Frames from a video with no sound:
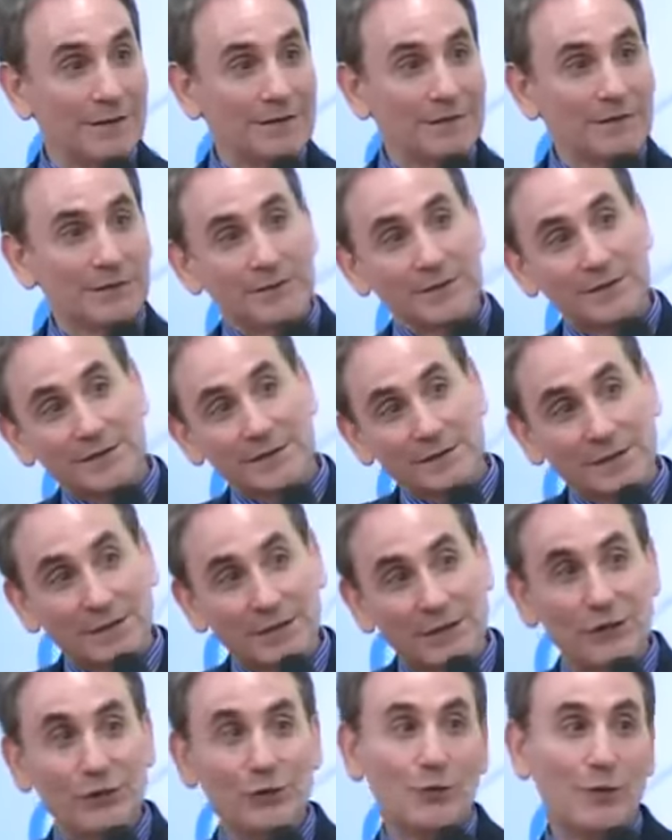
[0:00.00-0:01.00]
So this is a
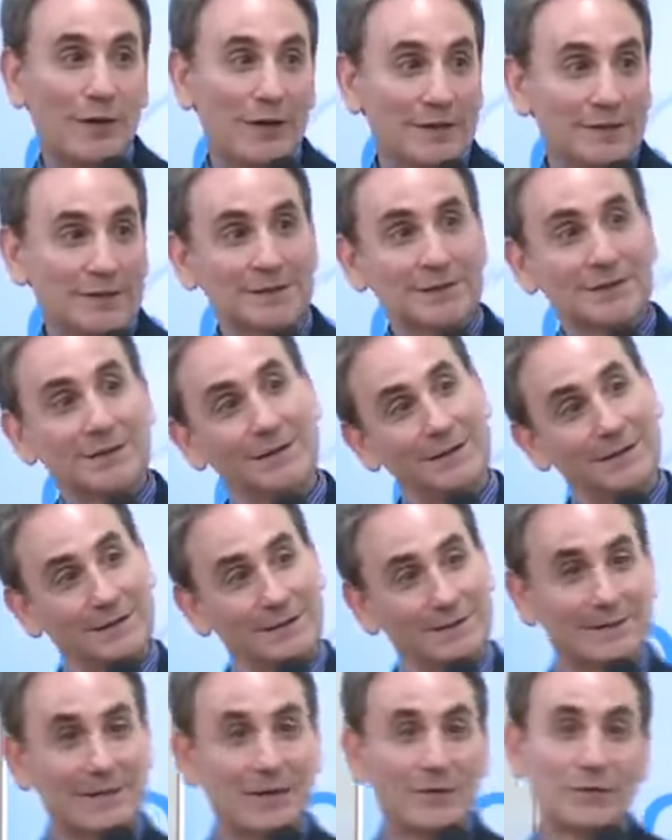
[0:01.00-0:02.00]

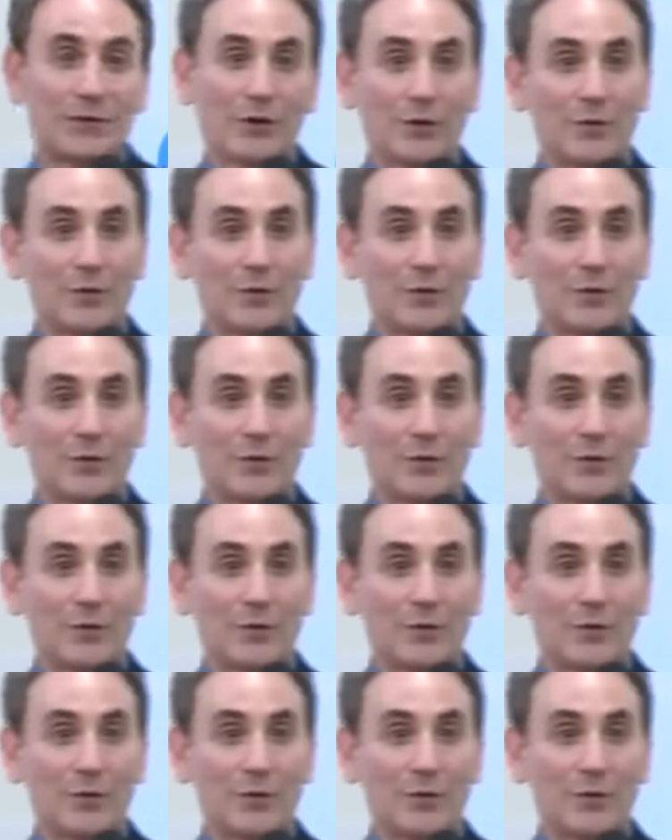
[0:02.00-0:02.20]
U.S.-South